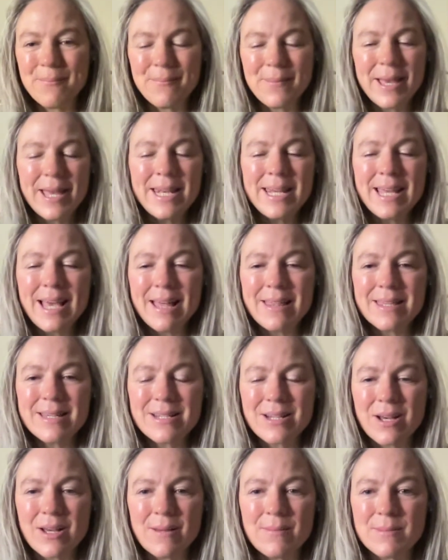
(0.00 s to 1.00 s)
Any other
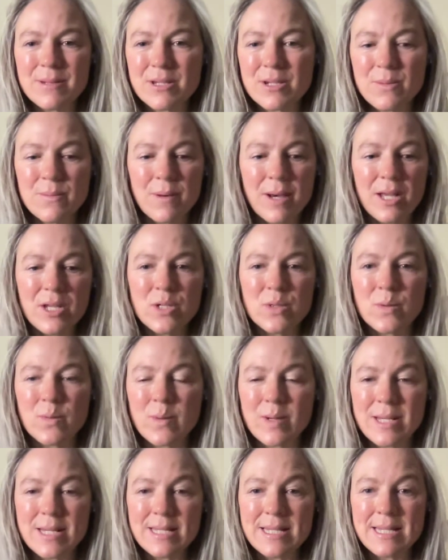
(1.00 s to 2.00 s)
times, you might do it
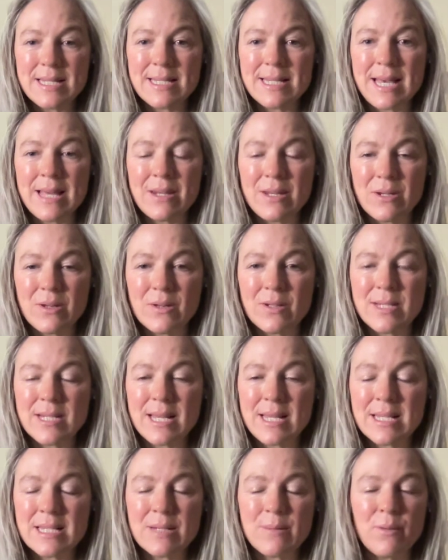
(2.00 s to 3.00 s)
when you sit down at your
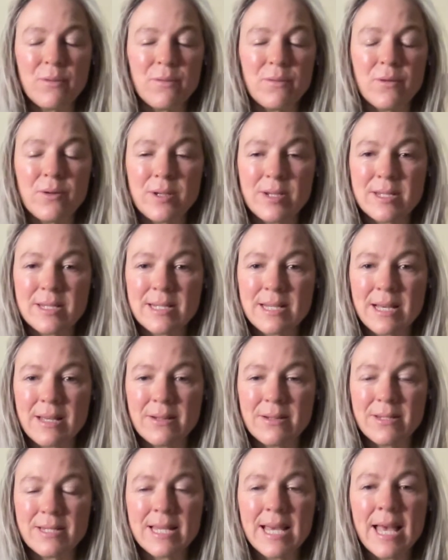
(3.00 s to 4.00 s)
desk before you start
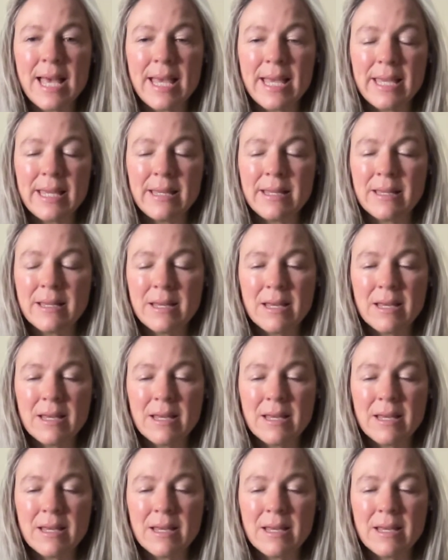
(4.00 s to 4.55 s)
your day,